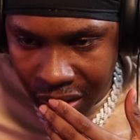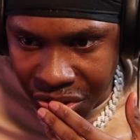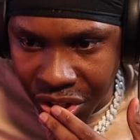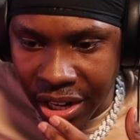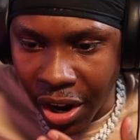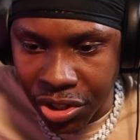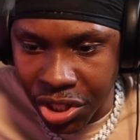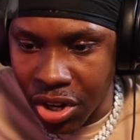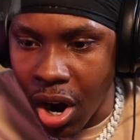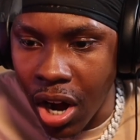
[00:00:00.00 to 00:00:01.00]
He's trying to go to
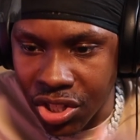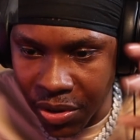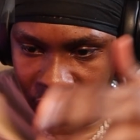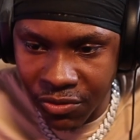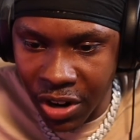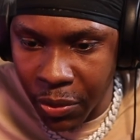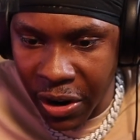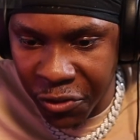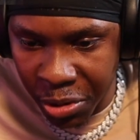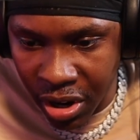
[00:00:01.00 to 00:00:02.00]
the cart so he can run
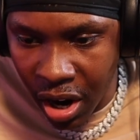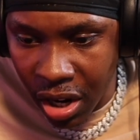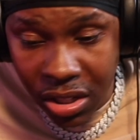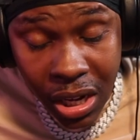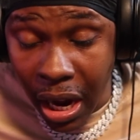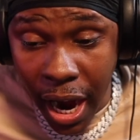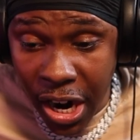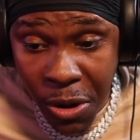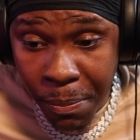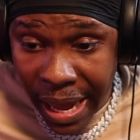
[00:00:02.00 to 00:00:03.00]
away through the cart. I
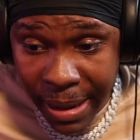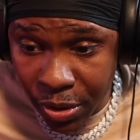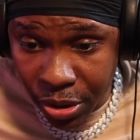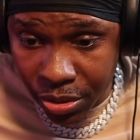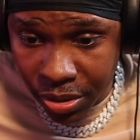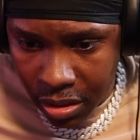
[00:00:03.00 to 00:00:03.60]
don't blame you.